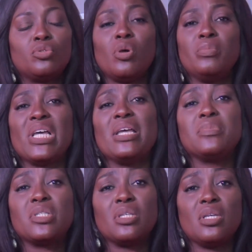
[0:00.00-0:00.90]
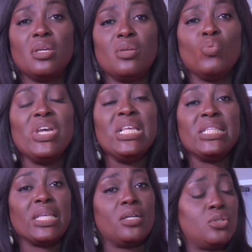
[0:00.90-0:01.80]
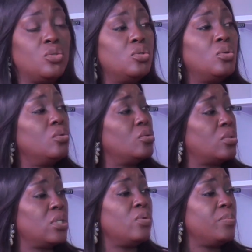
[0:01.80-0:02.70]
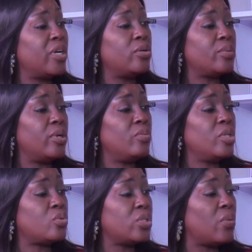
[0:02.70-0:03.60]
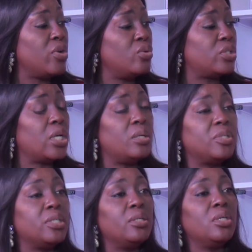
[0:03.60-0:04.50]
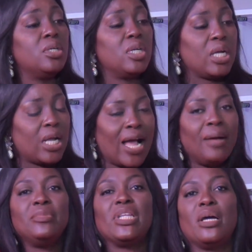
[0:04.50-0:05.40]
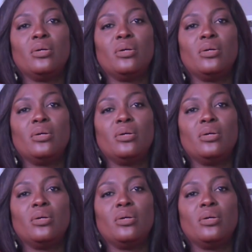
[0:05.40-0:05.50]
Sometimes when he tells you, you know, when you tell me, calm